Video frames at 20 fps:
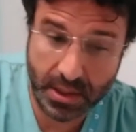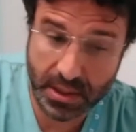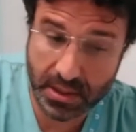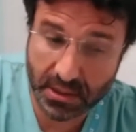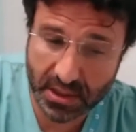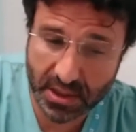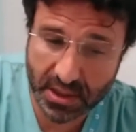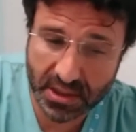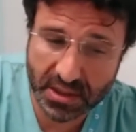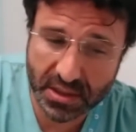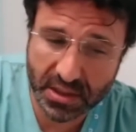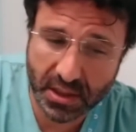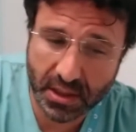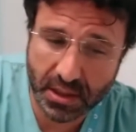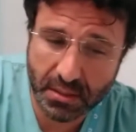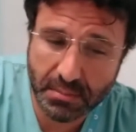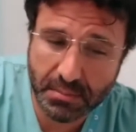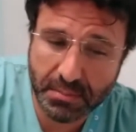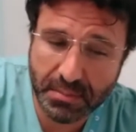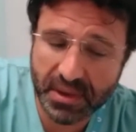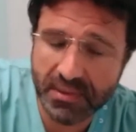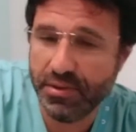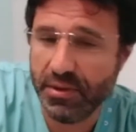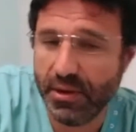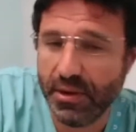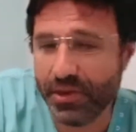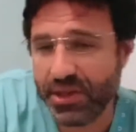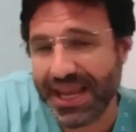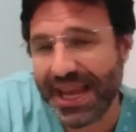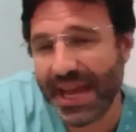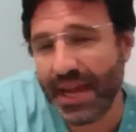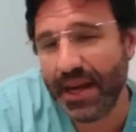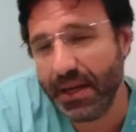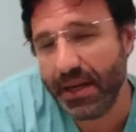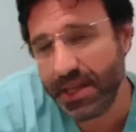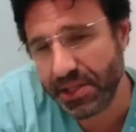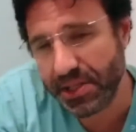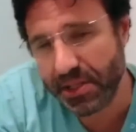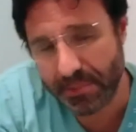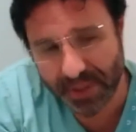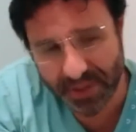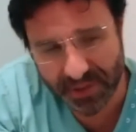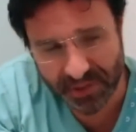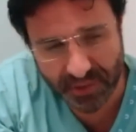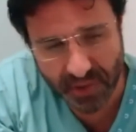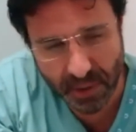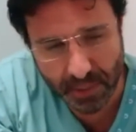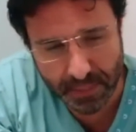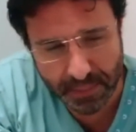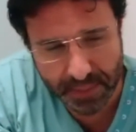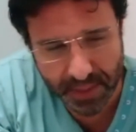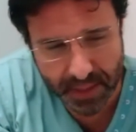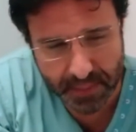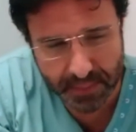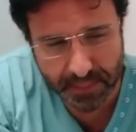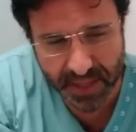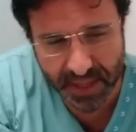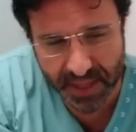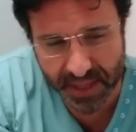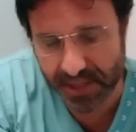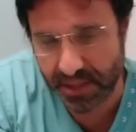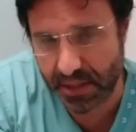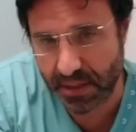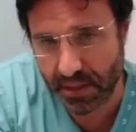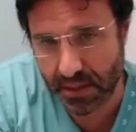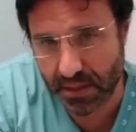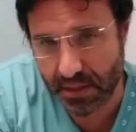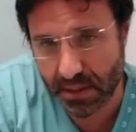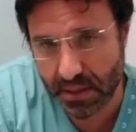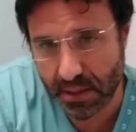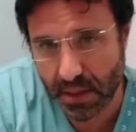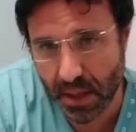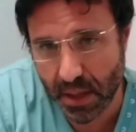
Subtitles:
just in previous anisometropic patients